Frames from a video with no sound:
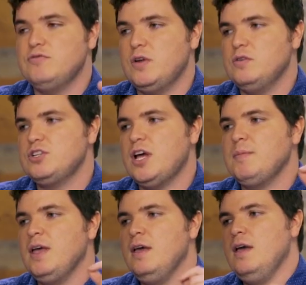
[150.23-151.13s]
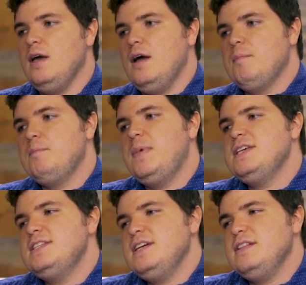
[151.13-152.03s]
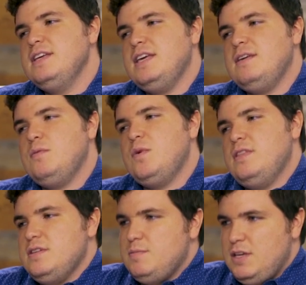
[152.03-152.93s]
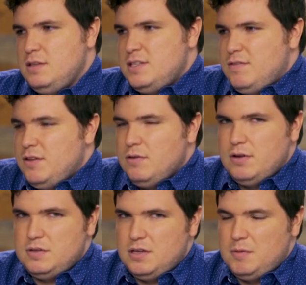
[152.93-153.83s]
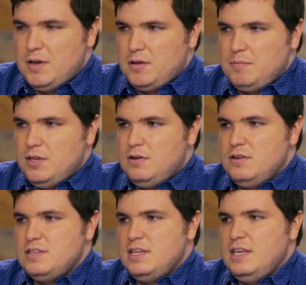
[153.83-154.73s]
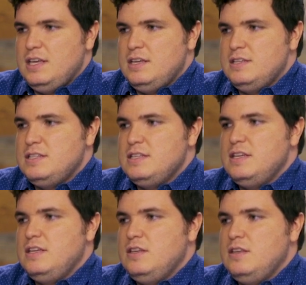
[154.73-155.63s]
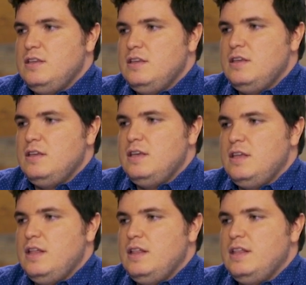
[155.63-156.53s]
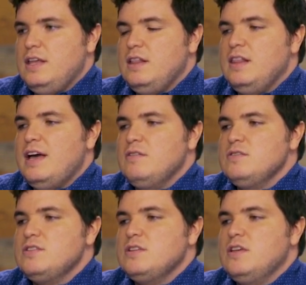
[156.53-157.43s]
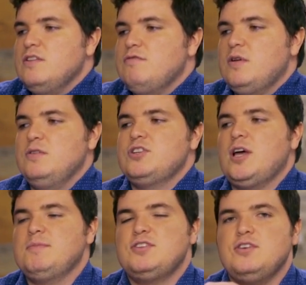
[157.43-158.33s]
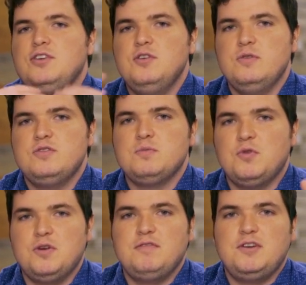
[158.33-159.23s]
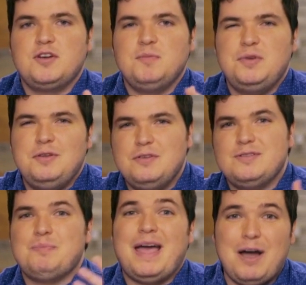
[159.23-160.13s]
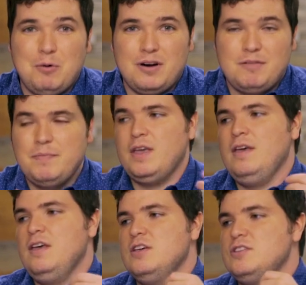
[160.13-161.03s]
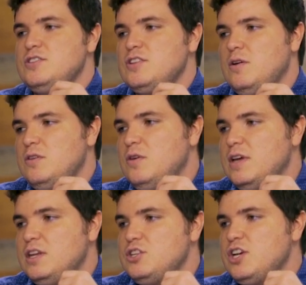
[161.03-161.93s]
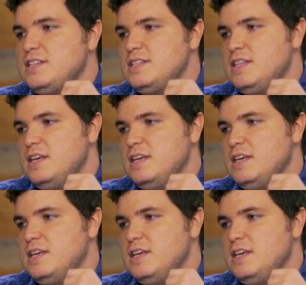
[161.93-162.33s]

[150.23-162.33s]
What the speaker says: Photoshop. Basically, what this means, if you don't know a ton about computers, is it allows Photoshop to use more of your computer's power. So you can adjust